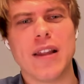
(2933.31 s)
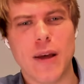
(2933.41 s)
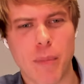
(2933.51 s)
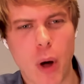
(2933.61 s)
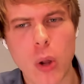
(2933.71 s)
the
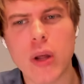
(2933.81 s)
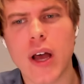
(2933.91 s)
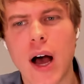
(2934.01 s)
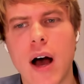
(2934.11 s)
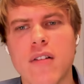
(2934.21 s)
bulk
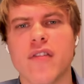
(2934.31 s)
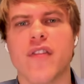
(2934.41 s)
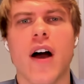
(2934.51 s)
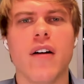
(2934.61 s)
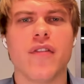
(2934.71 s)
of
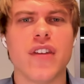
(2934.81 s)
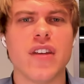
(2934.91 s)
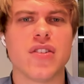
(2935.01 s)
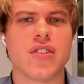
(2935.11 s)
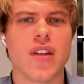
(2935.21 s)
of
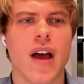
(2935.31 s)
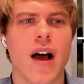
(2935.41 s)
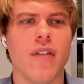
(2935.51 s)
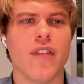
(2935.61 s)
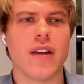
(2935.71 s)
these
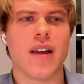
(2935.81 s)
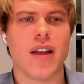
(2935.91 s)
of it